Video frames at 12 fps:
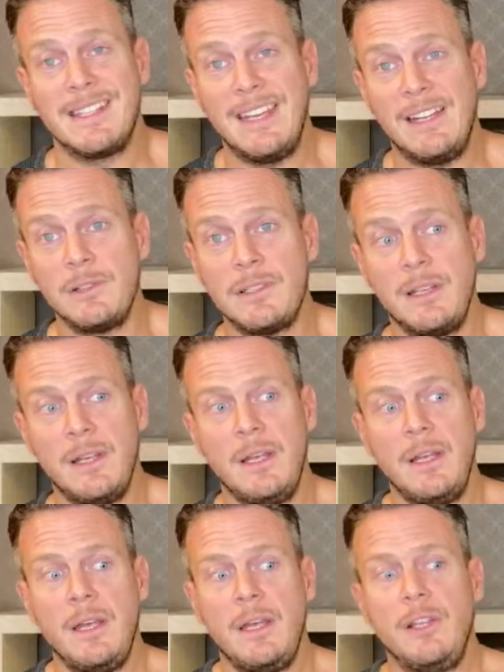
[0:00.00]
guilt,
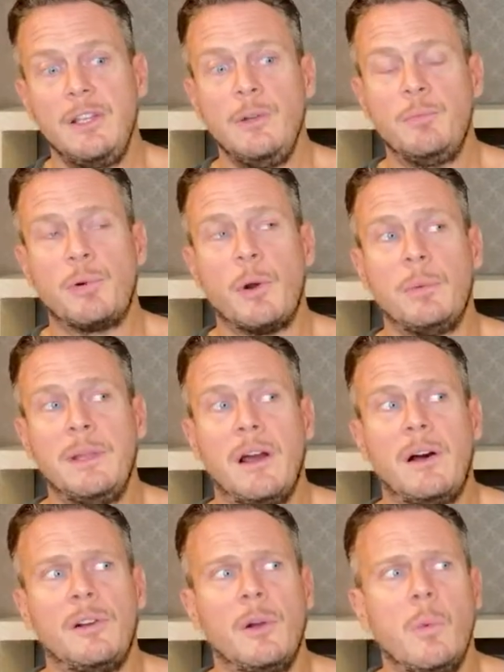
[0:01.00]
you probably
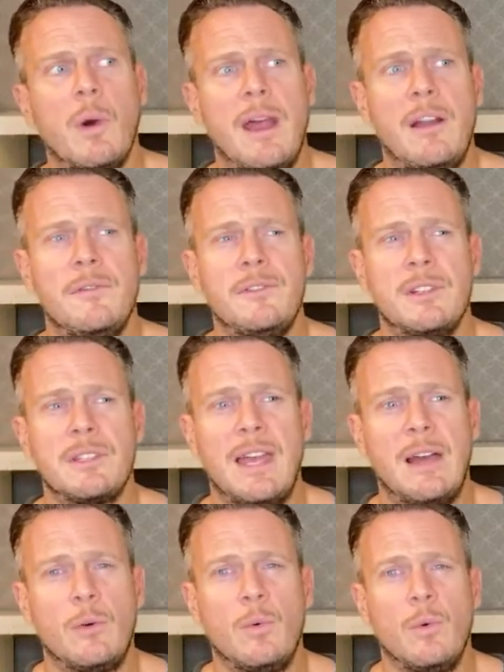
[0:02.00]
aren't aware of just
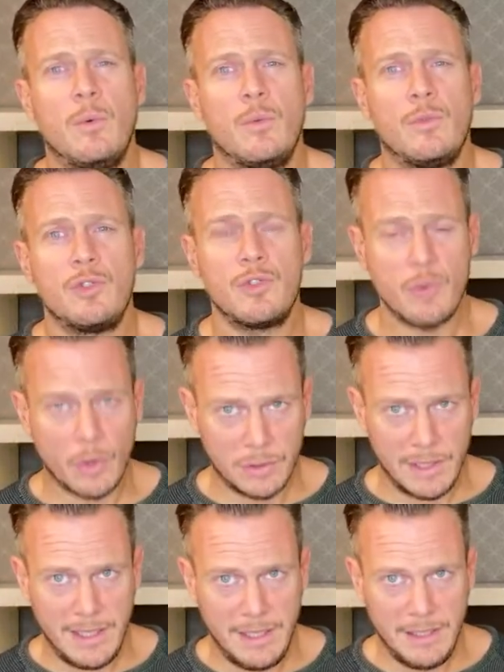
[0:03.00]
how
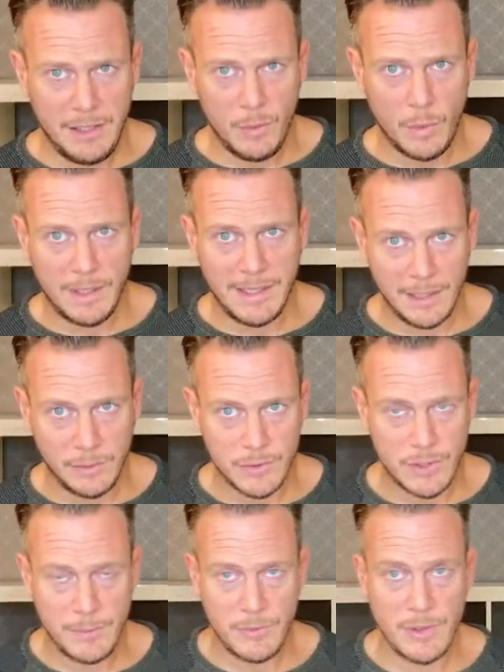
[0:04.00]
strongly you were
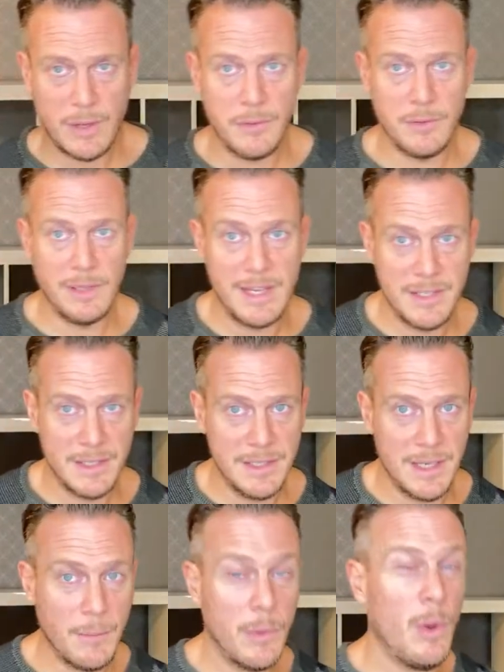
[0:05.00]
guilt-tripped throughout the
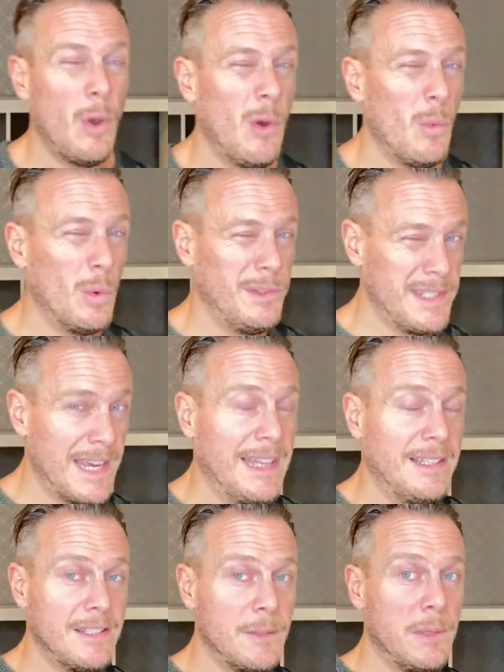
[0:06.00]
relationship. Would
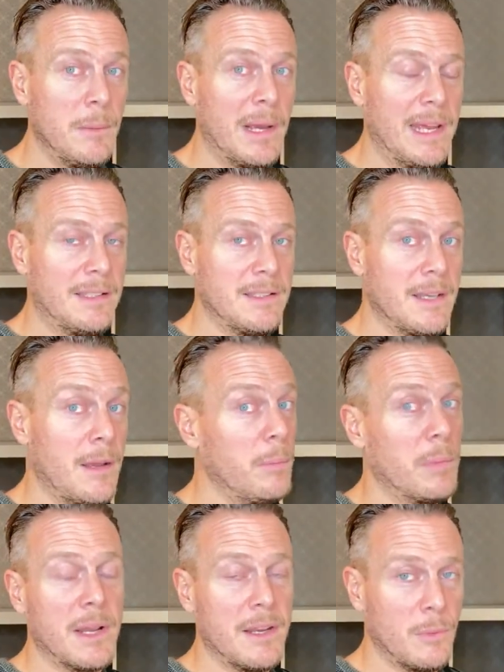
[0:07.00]
tend to be my answer,
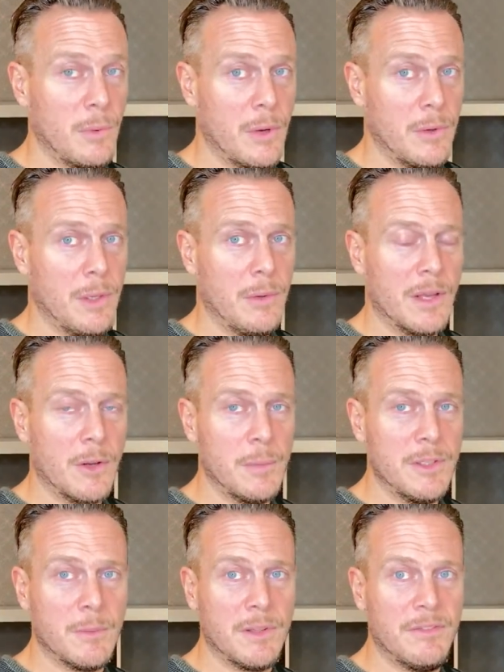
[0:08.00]
but I don't know you. There could be
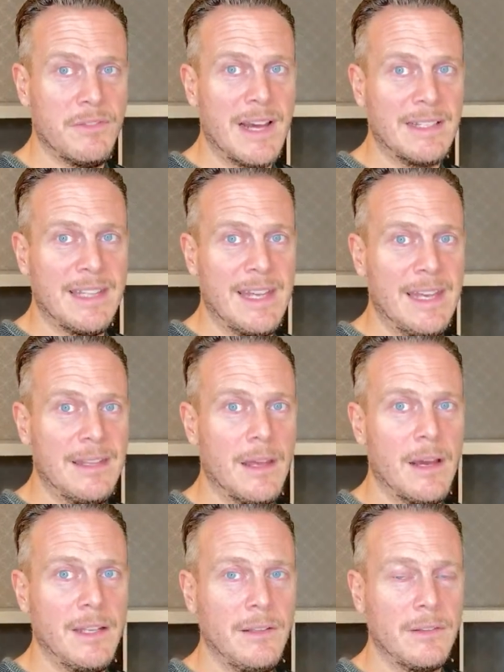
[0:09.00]
some other factor here that
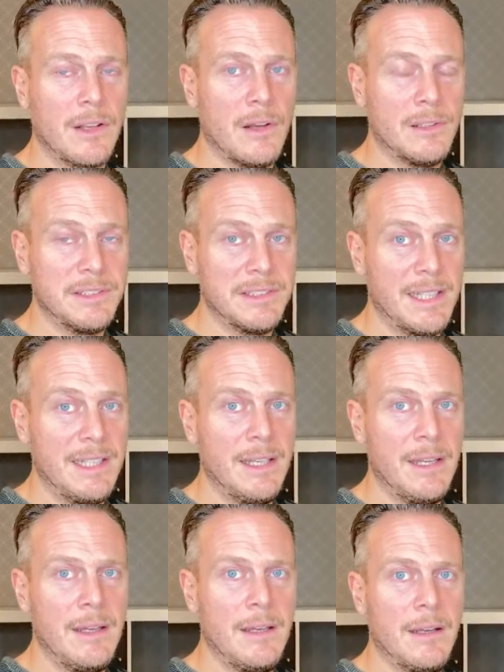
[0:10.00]
I can't see
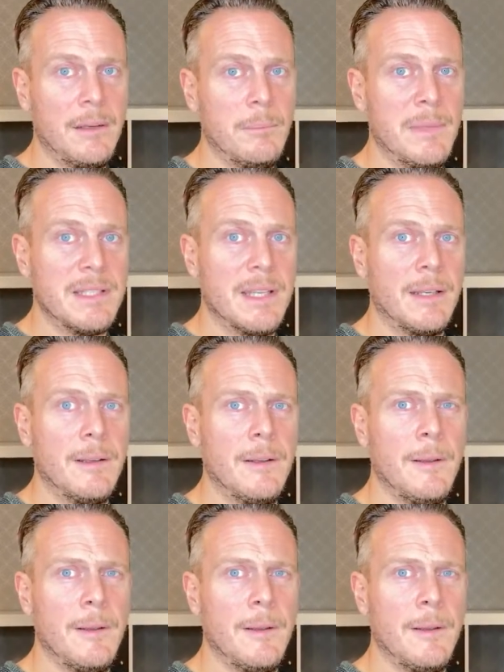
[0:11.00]
and I'm missing.